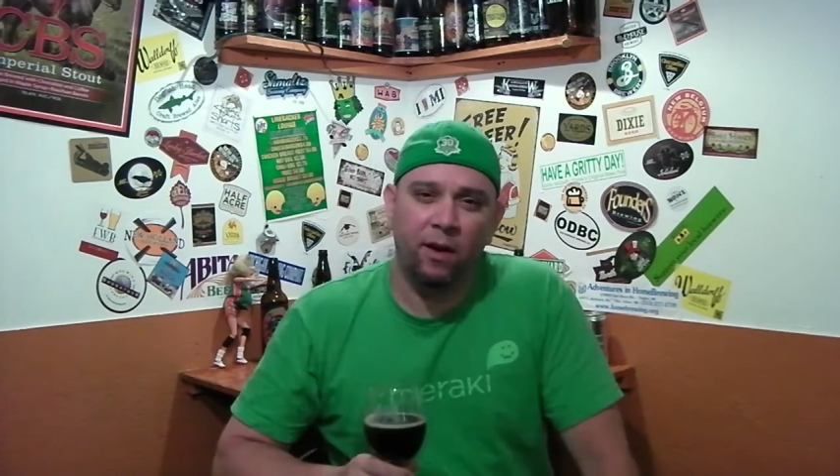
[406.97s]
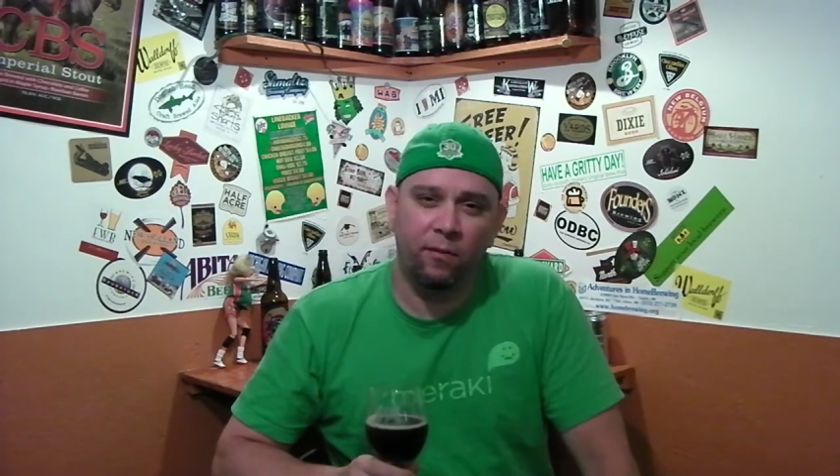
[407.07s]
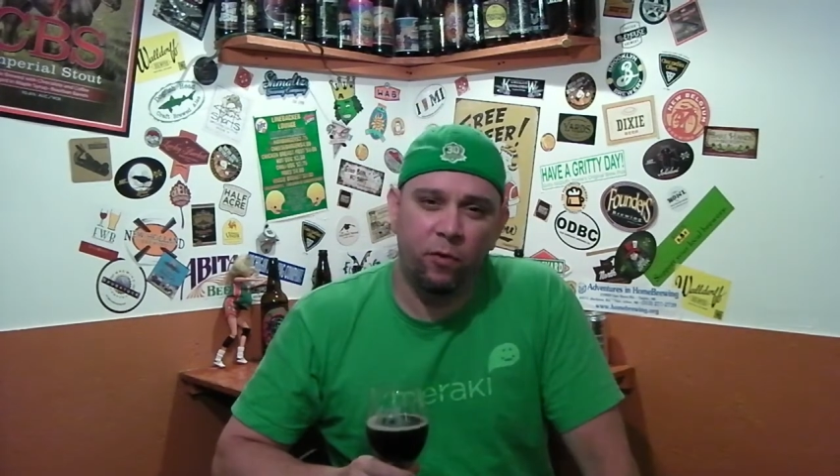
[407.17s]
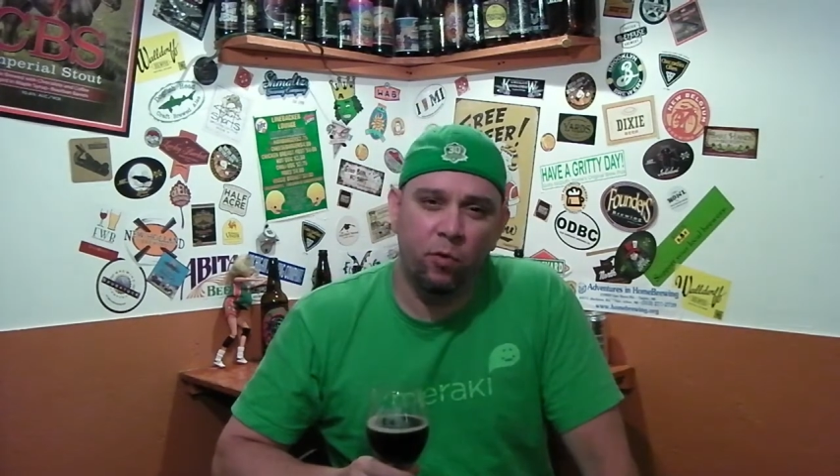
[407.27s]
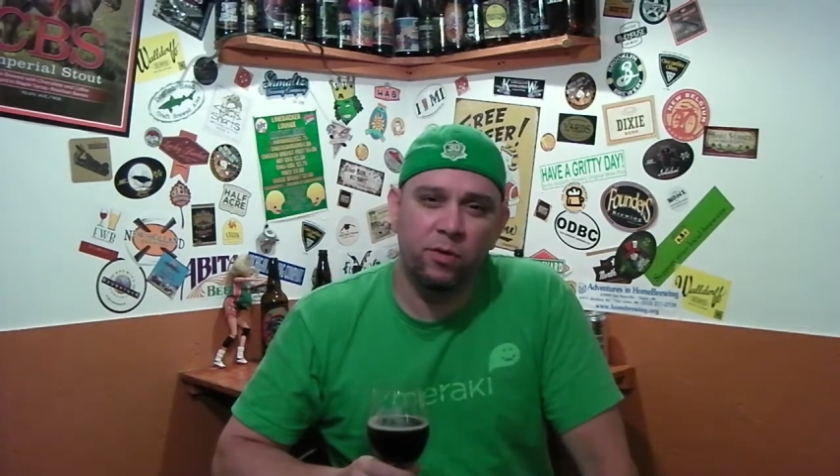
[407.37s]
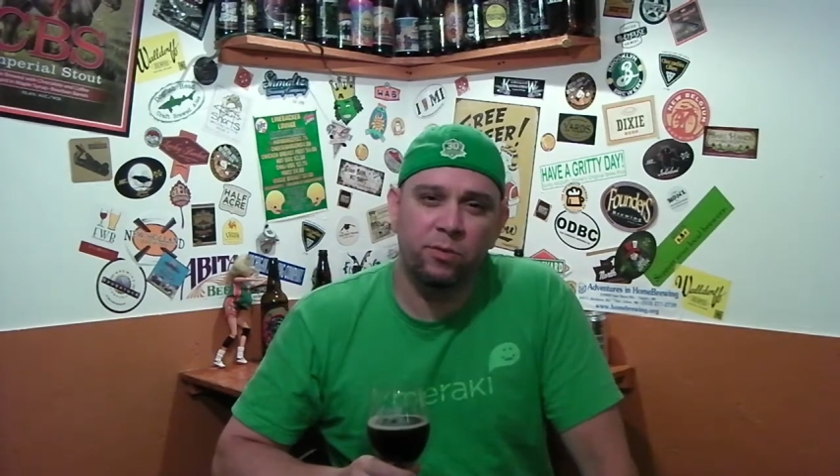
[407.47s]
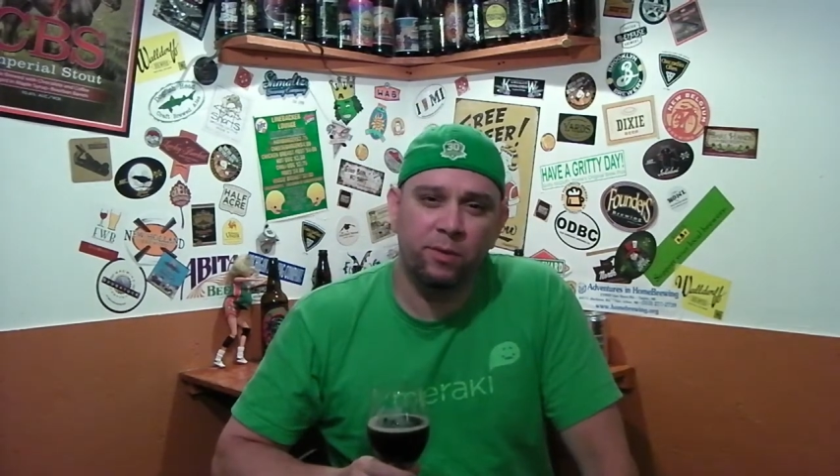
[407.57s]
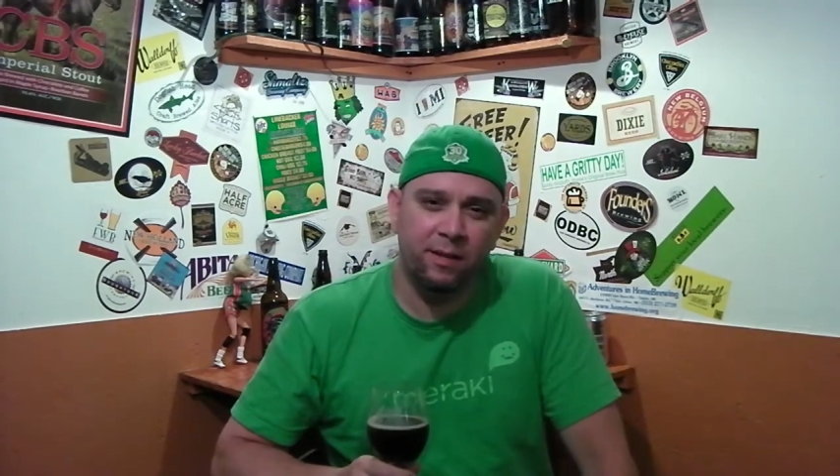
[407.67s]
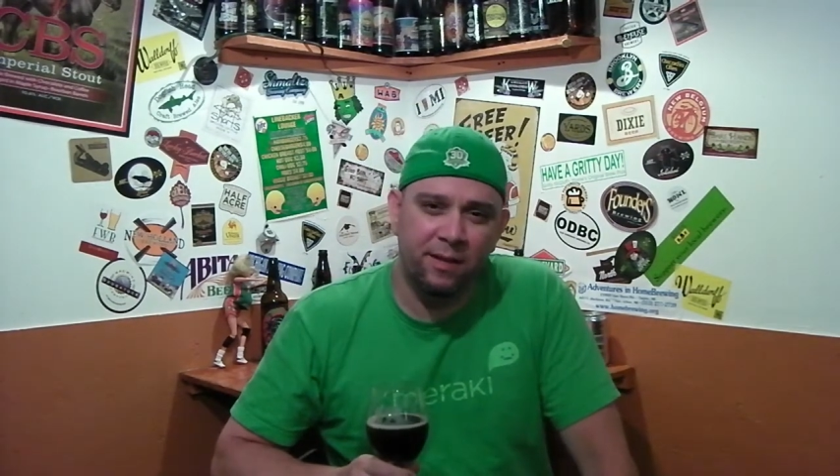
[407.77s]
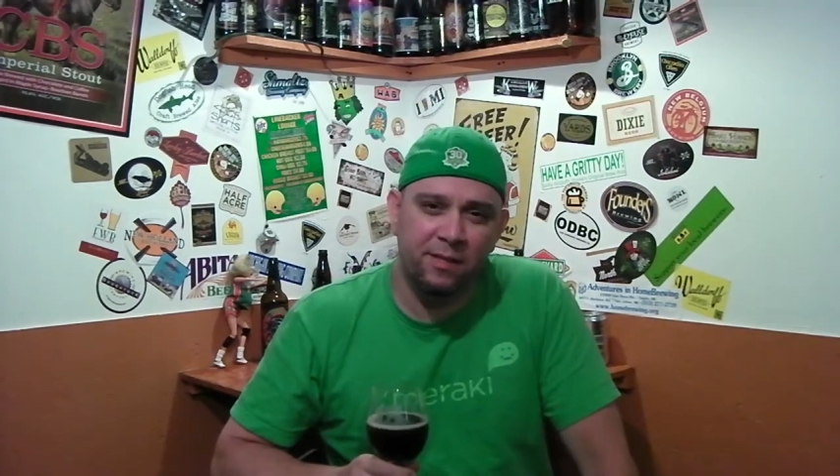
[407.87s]
Of course,
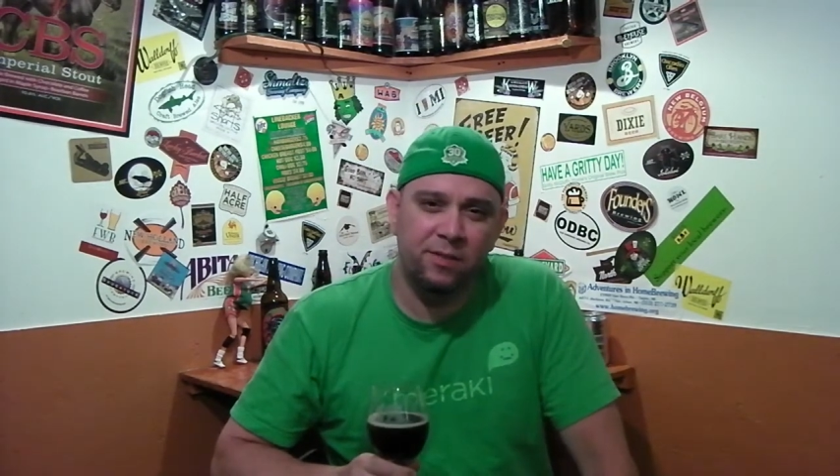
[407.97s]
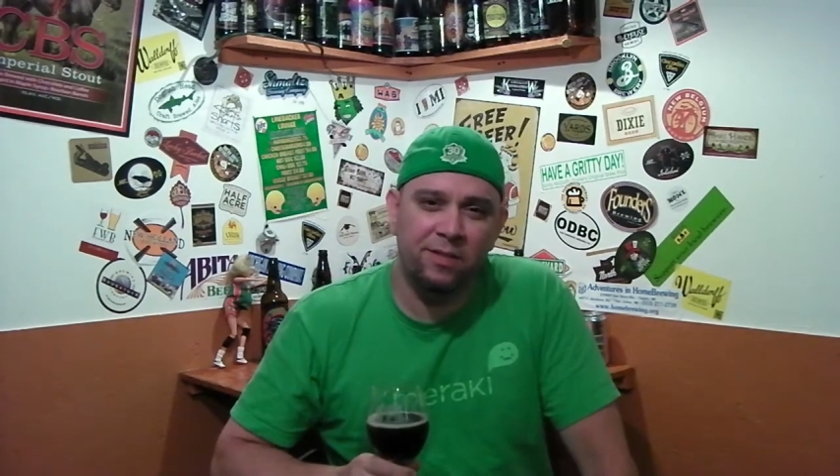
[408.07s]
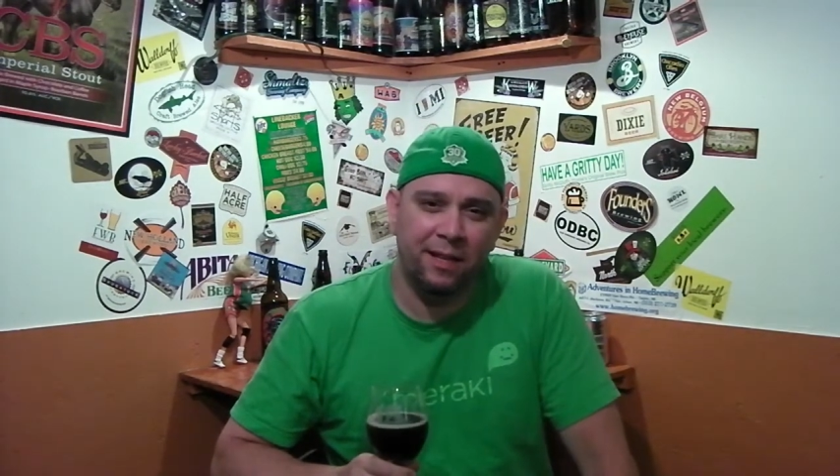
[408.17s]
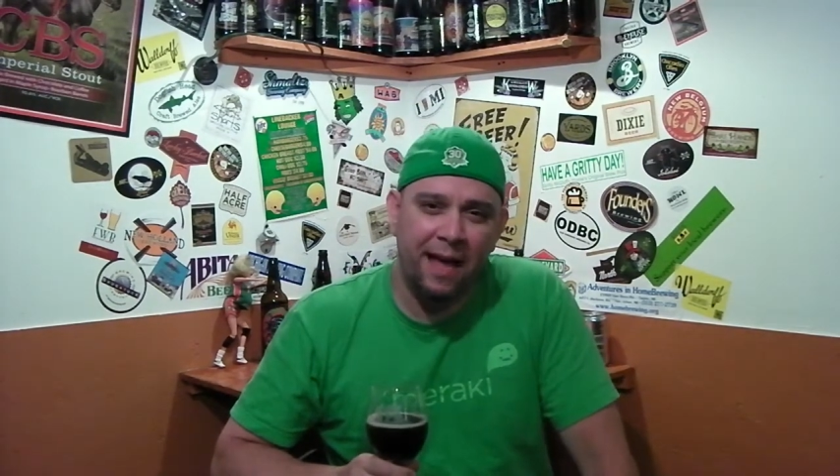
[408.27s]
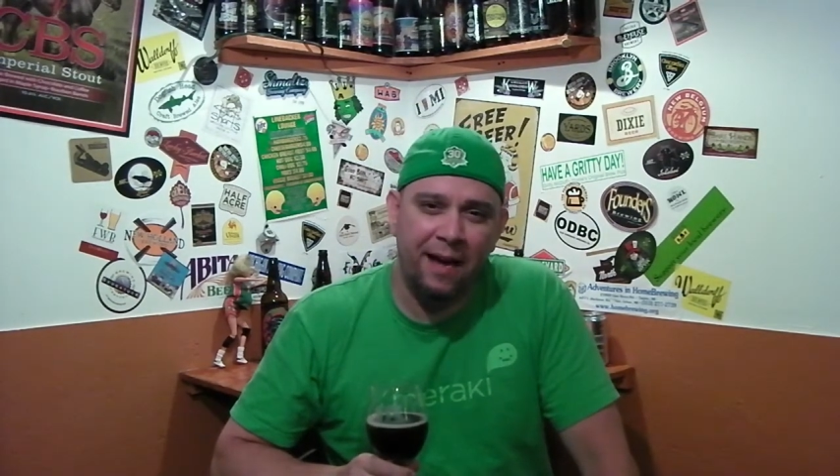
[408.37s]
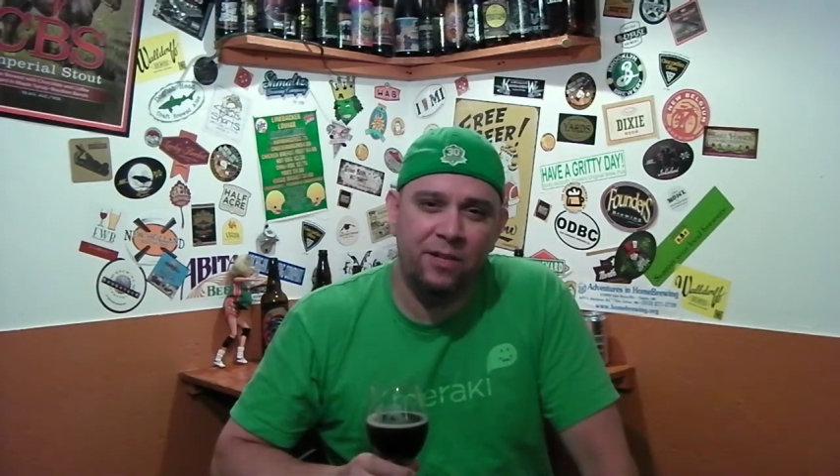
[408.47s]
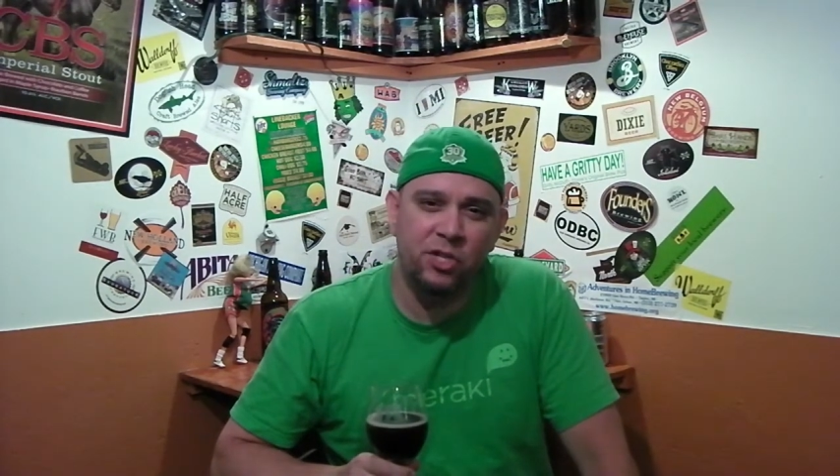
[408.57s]
with this, there's a lot